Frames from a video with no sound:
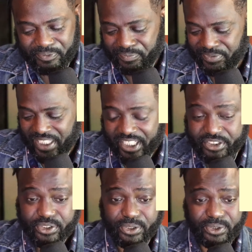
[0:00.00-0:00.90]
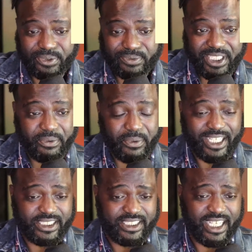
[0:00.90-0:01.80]
logical
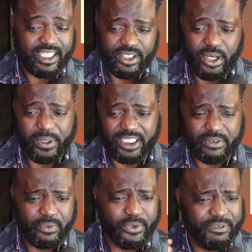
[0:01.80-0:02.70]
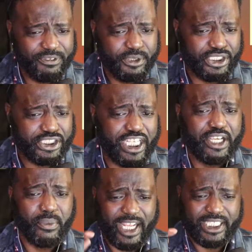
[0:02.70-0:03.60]
leeway to say, you know what? What if you just
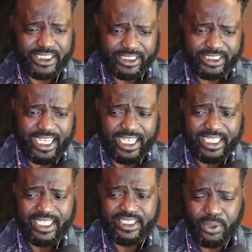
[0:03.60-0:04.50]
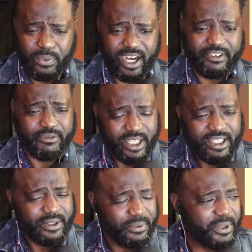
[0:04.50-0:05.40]
say, why didn't you say your wife?
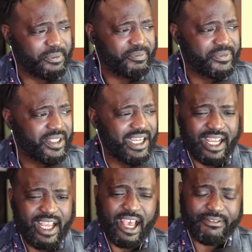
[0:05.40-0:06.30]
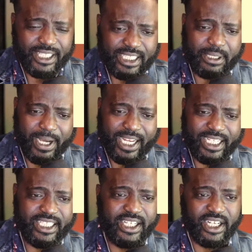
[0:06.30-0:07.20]
Well, have anybody
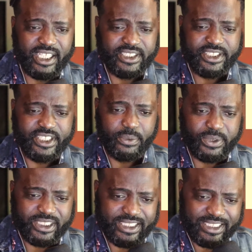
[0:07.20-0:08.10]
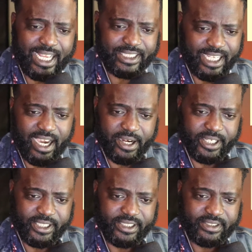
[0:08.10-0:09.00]
in here understood what satire
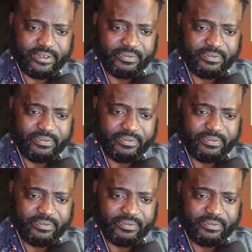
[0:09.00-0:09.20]
is?